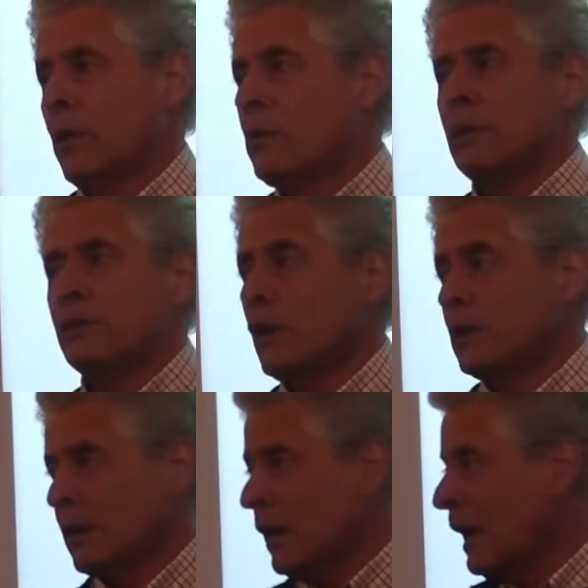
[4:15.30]
We will
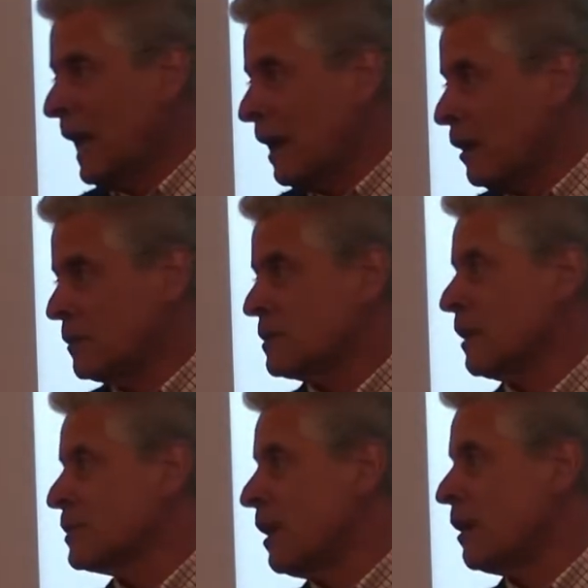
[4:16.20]
not allow
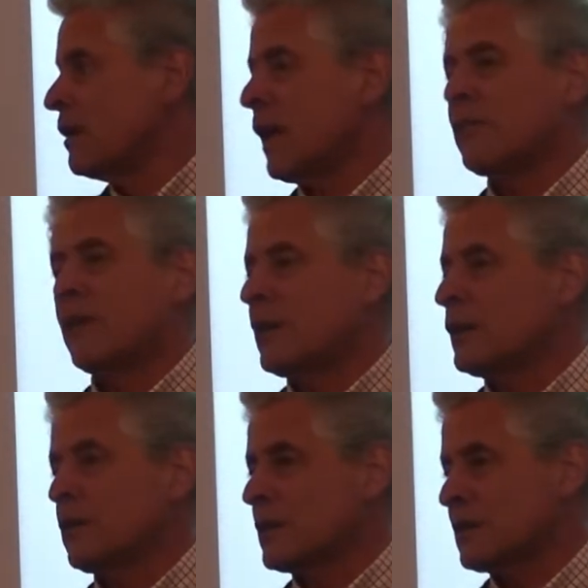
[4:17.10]
Sub-Saharan
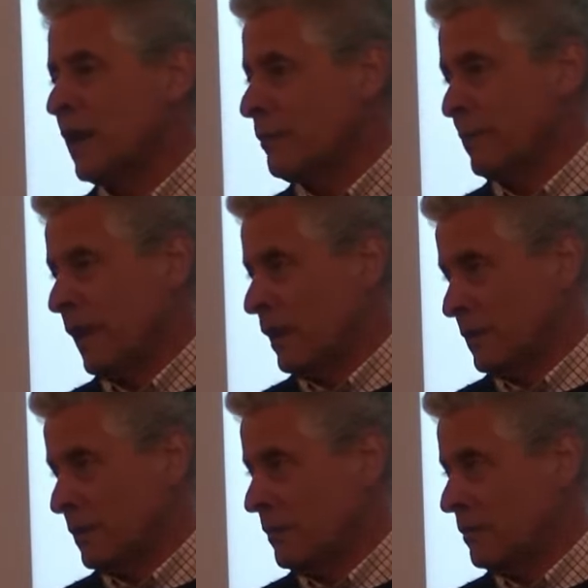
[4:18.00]
Africa to escape that.
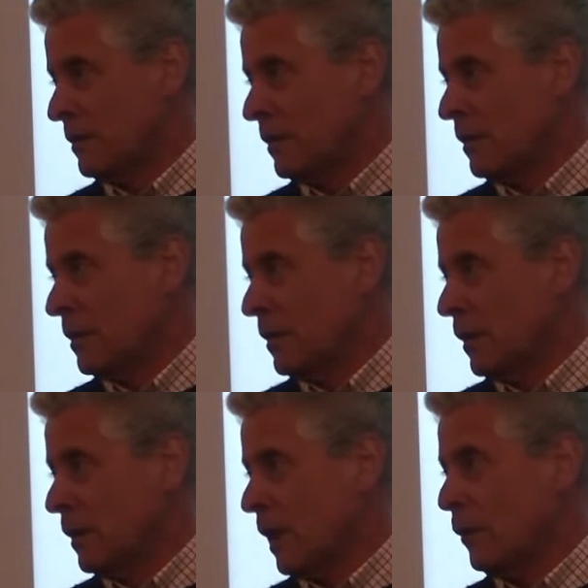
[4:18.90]

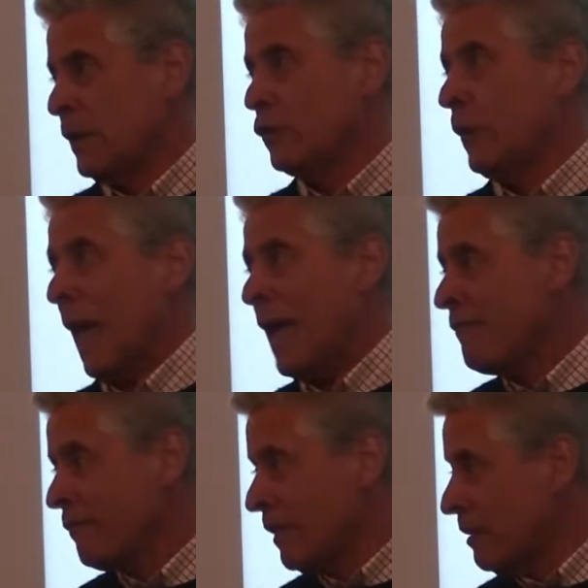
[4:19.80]
Okay, we do
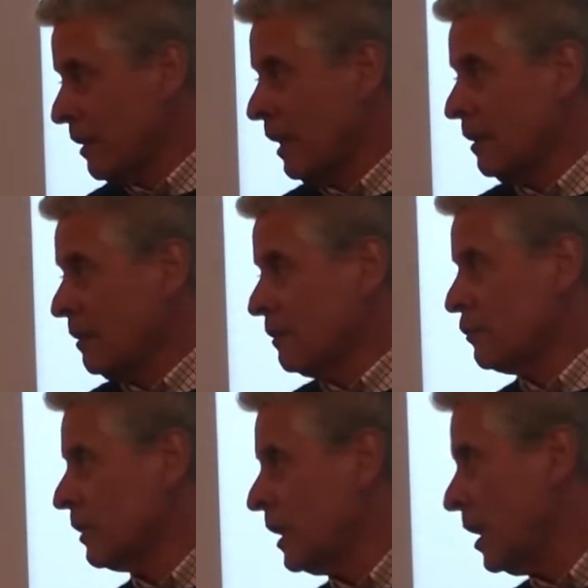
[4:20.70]
everything
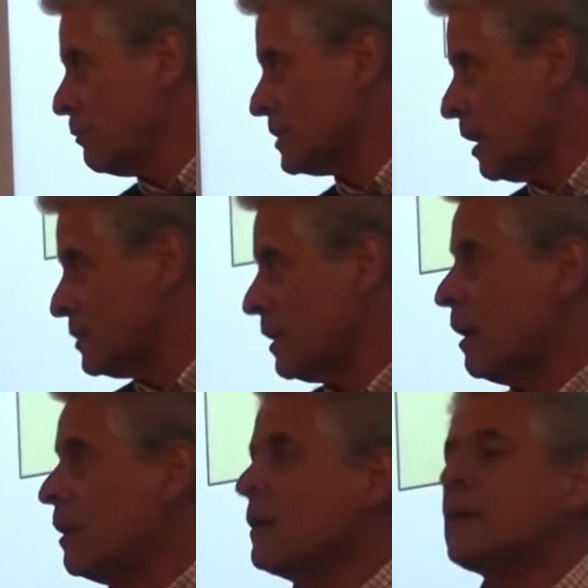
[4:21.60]
to keep
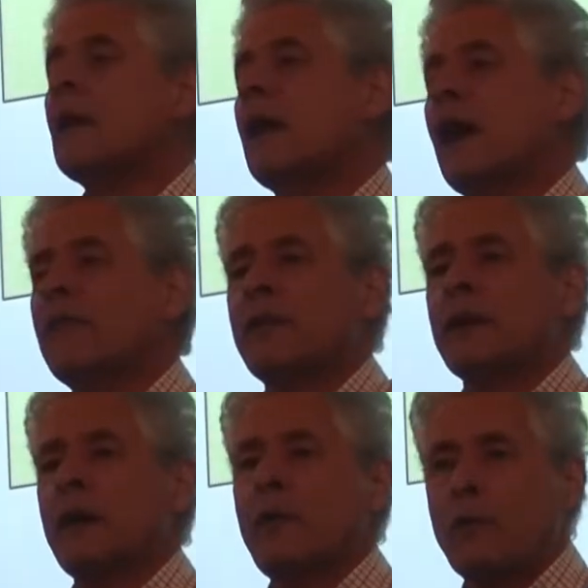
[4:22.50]
Sub-Saharan
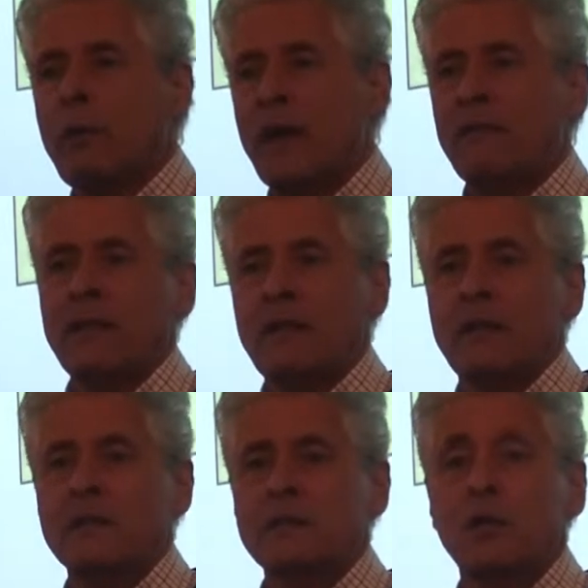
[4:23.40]
Africa where it
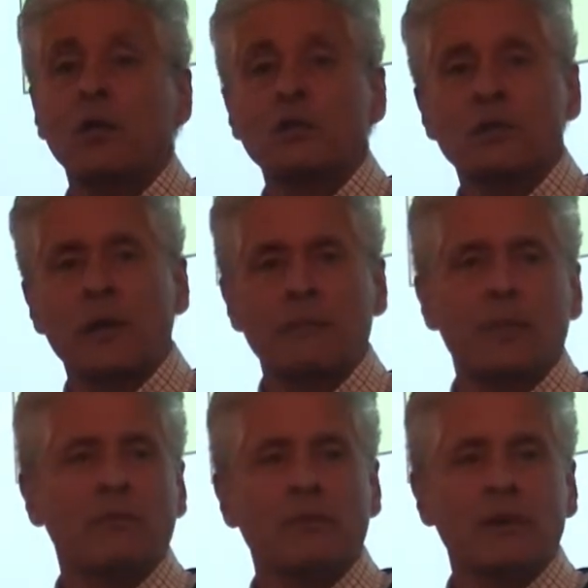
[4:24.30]
is, also
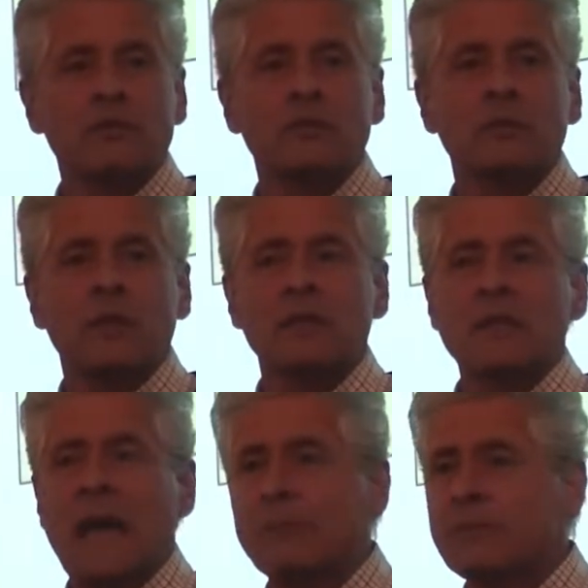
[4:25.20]
impoverished. It's
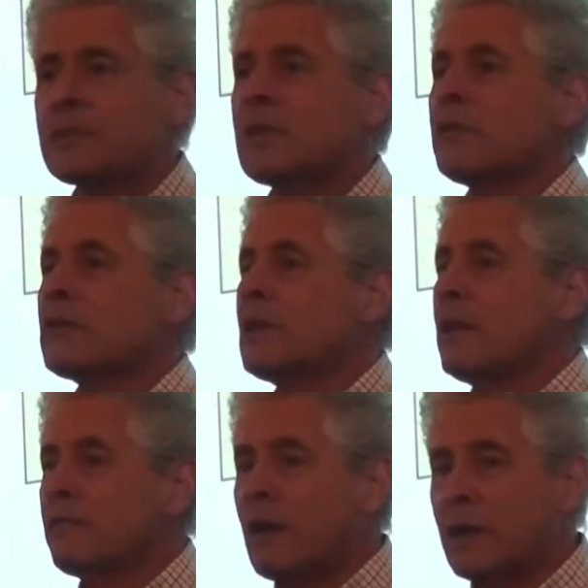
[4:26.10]

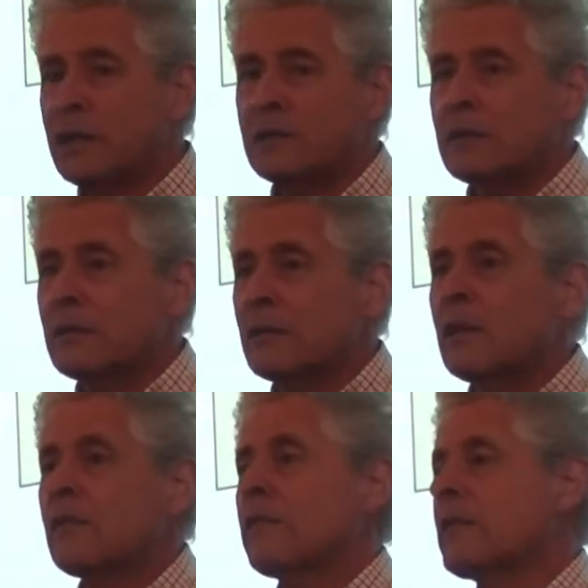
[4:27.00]
absolutely vital
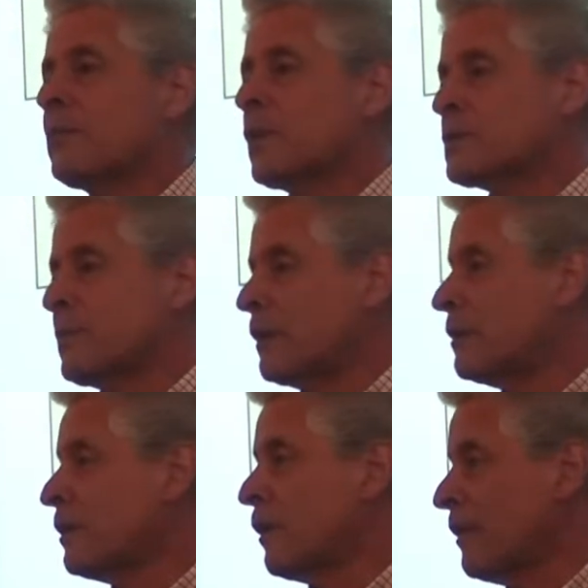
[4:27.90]
for the
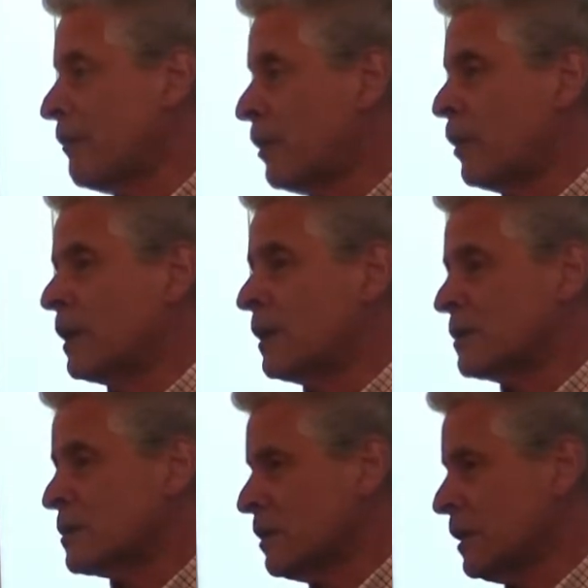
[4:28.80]
prosperity of everyone
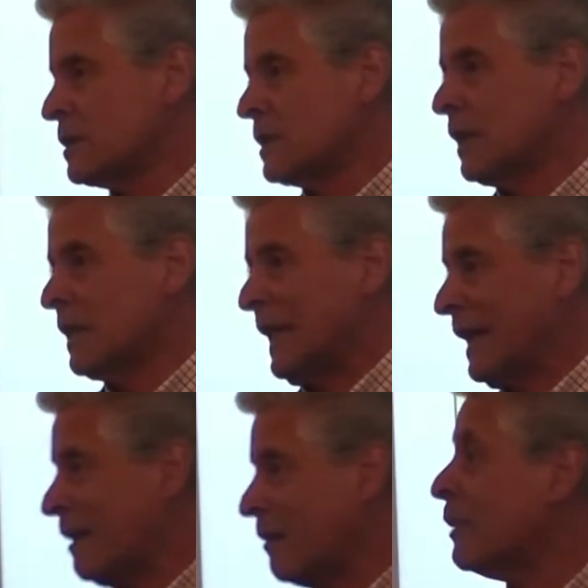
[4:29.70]
else. So let's get
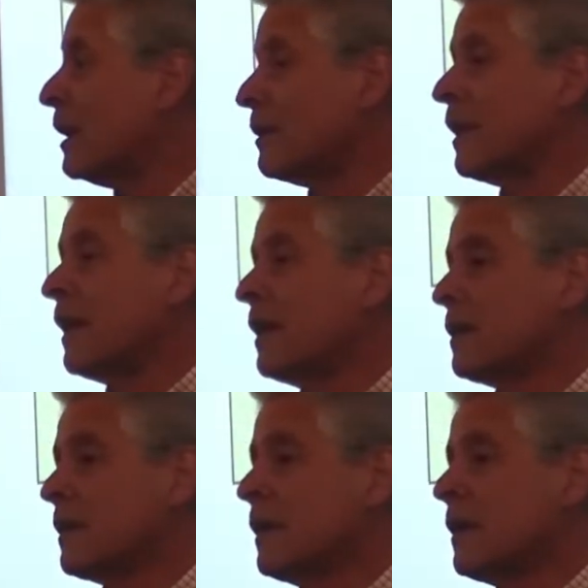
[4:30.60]
clear about that.